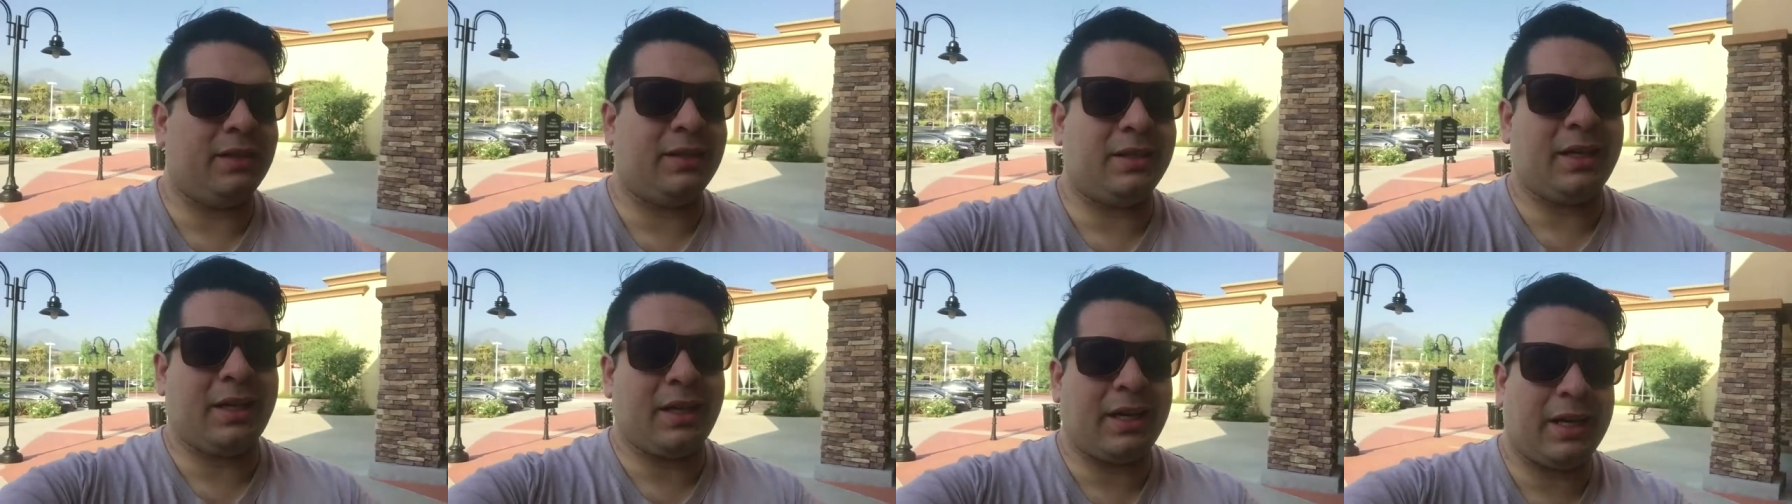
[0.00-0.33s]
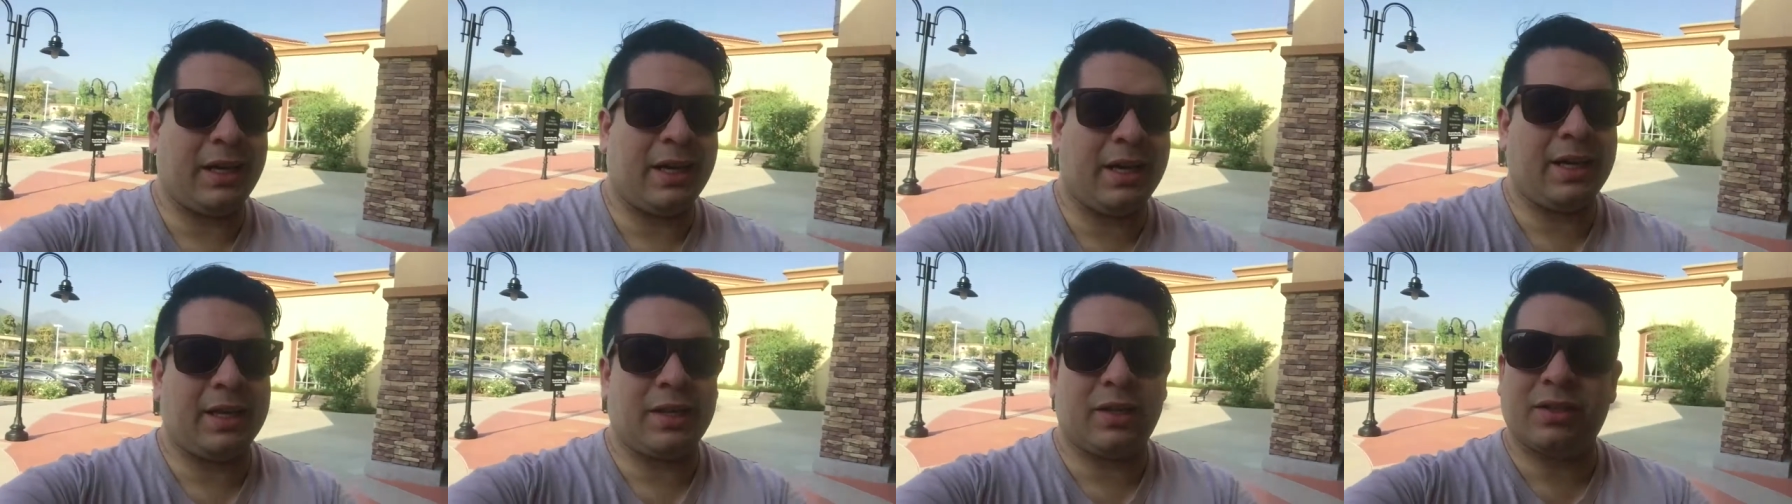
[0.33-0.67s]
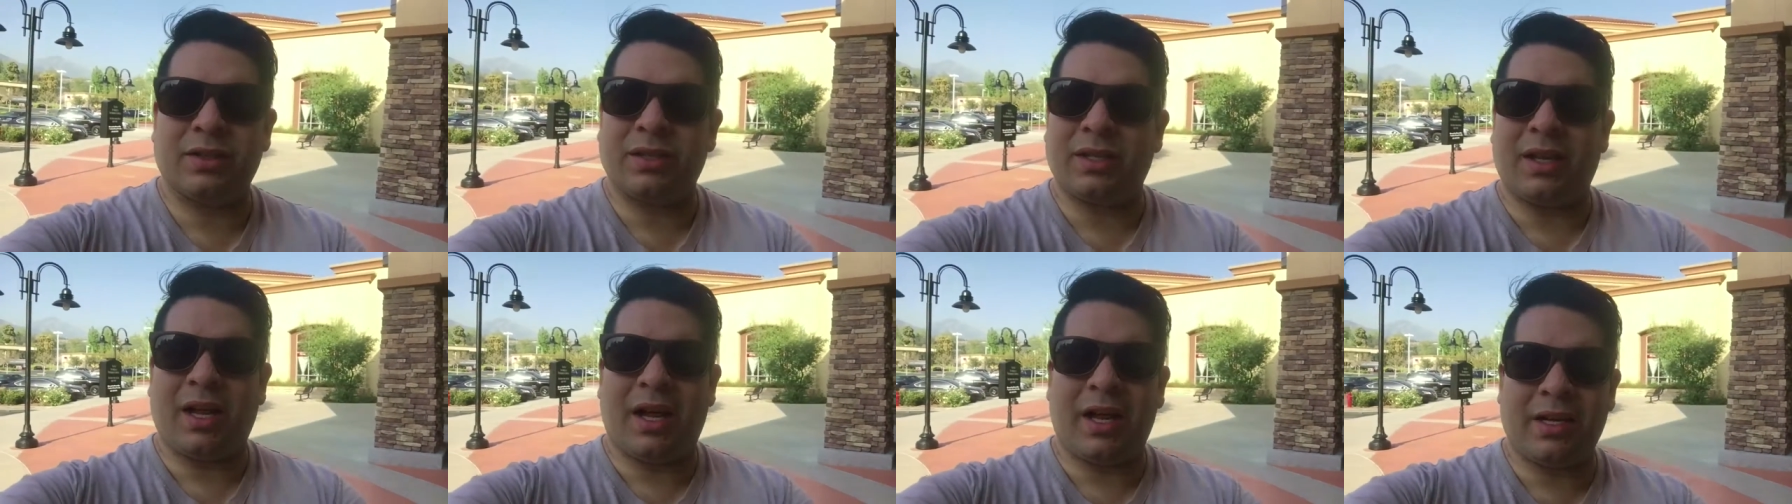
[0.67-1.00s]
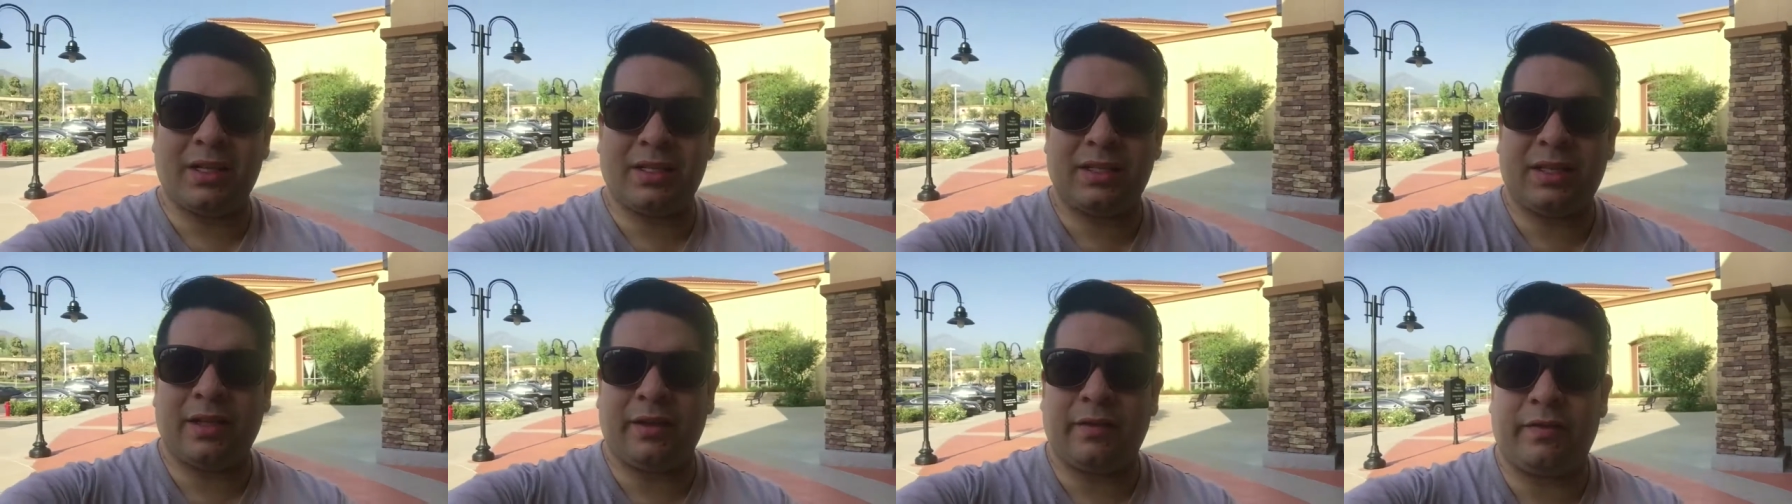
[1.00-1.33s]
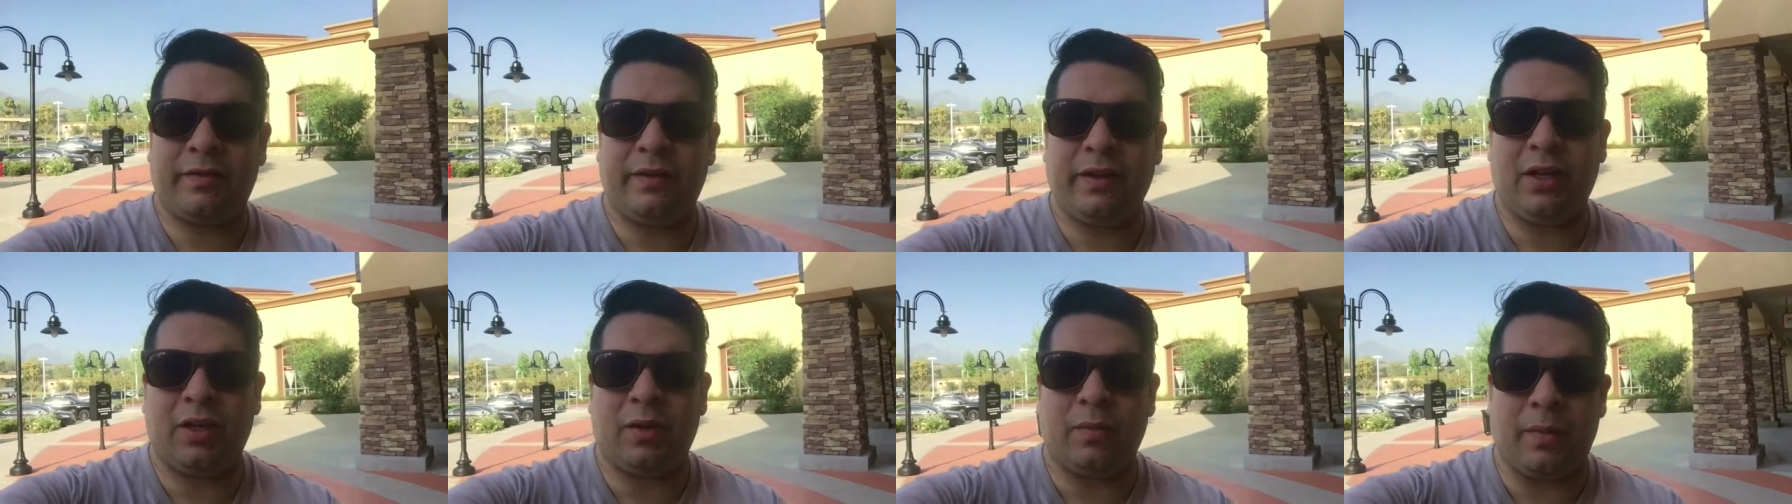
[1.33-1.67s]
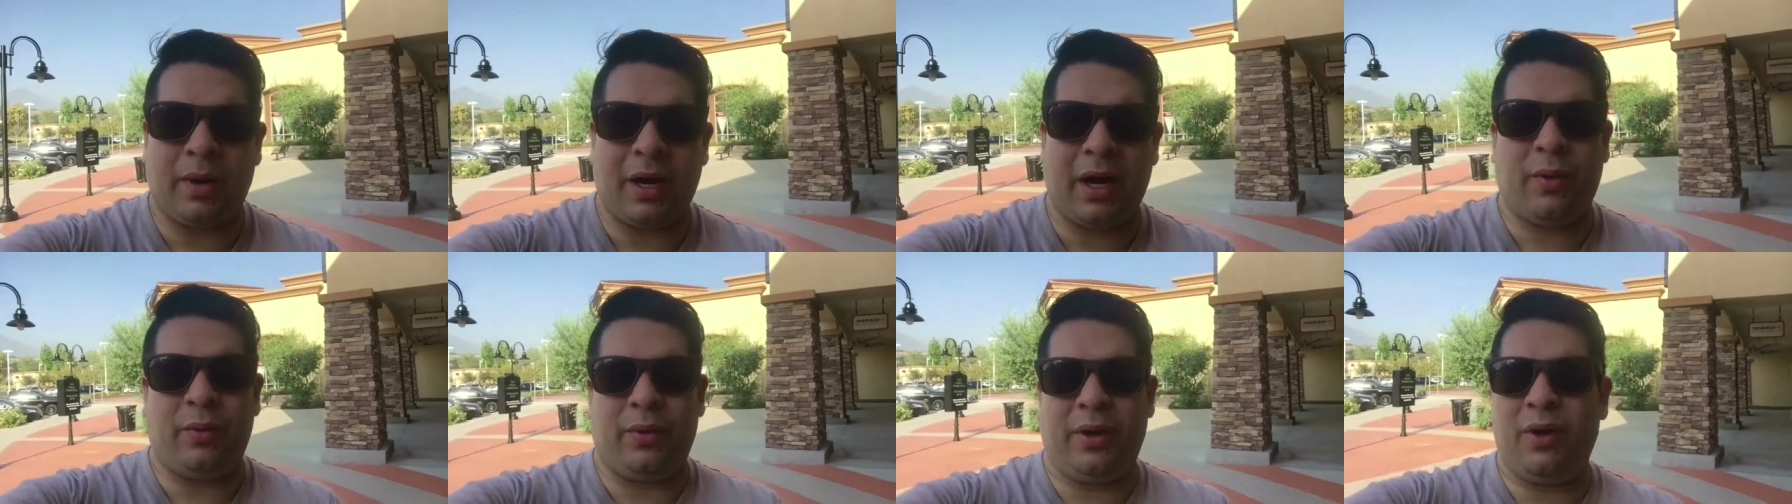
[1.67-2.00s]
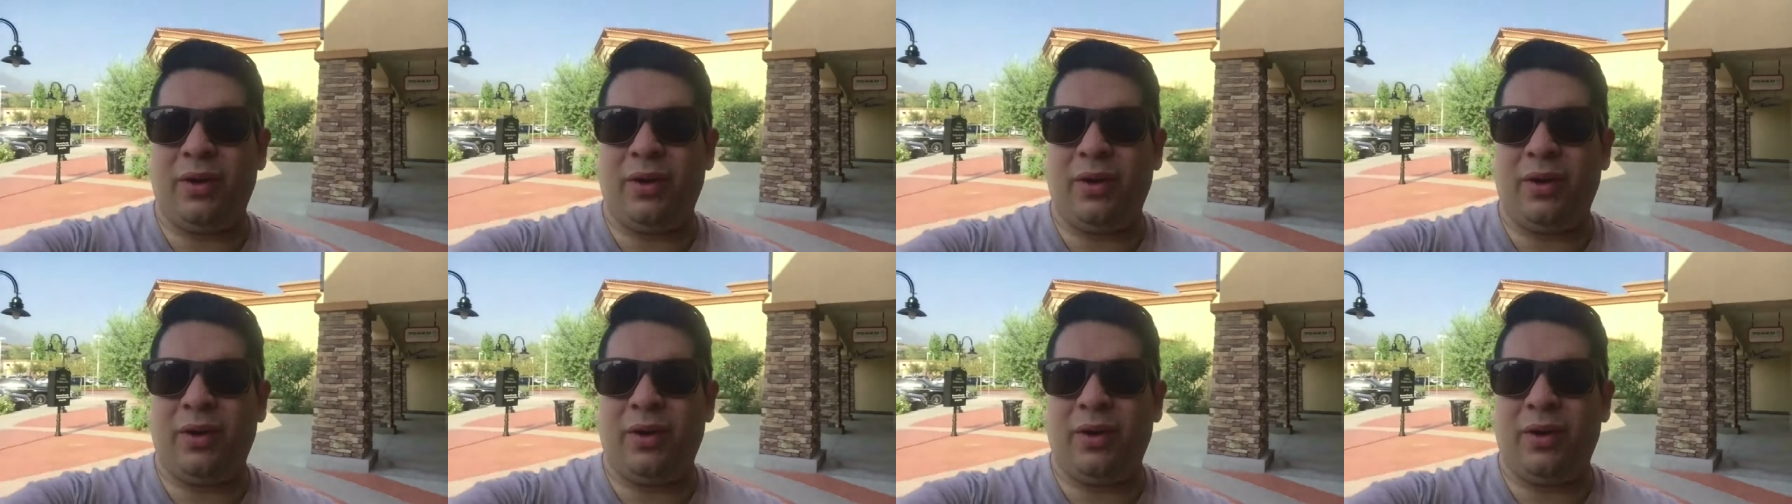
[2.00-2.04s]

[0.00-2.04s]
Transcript: is that there's a lot of stuff nearby.